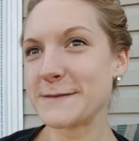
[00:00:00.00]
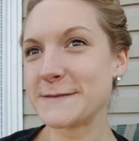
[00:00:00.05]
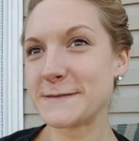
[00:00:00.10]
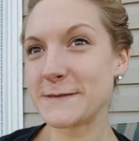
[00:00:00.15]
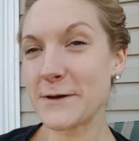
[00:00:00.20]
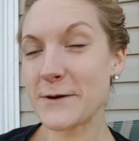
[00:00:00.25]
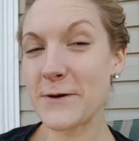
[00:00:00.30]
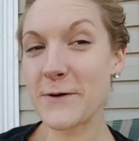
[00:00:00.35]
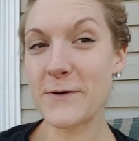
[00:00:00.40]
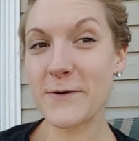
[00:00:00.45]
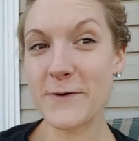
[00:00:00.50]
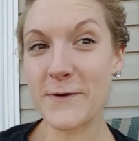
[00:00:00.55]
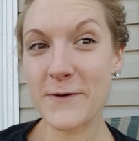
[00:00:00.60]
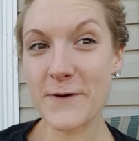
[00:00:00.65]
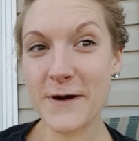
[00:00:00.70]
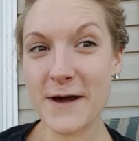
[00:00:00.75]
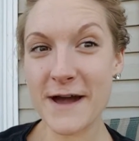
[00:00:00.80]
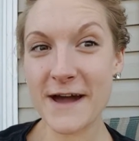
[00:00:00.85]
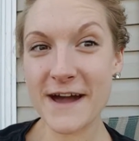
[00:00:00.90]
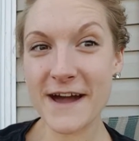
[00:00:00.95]

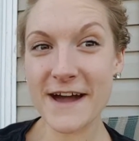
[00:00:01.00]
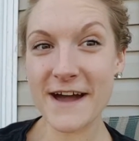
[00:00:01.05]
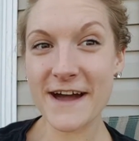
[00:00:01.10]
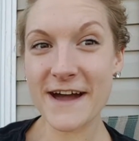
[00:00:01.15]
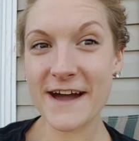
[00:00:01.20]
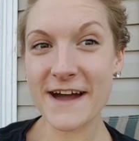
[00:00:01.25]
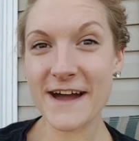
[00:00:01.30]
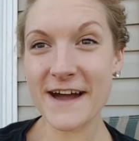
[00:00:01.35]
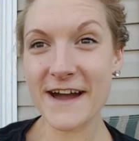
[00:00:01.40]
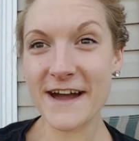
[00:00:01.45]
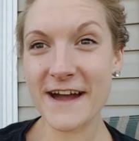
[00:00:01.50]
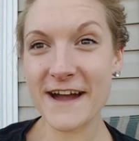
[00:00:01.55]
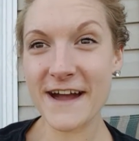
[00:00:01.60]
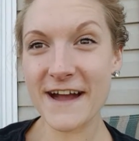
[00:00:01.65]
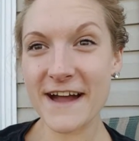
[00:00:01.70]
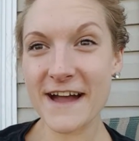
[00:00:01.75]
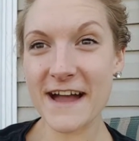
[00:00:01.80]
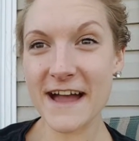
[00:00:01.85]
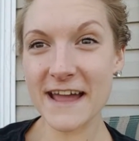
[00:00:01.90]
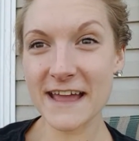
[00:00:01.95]
So
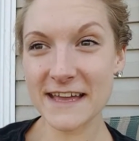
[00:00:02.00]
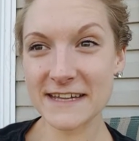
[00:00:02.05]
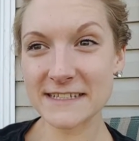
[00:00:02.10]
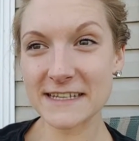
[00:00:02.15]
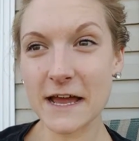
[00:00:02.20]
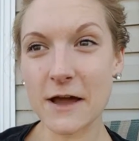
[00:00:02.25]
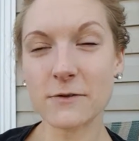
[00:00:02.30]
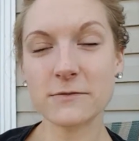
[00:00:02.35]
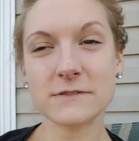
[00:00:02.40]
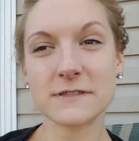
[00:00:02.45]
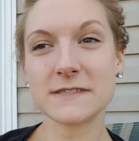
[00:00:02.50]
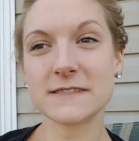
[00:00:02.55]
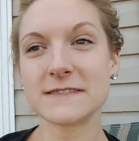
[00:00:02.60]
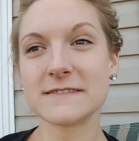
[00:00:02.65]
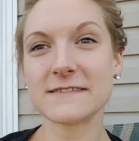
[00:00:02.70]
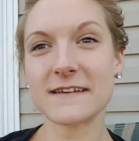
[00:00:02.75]
I had doubts.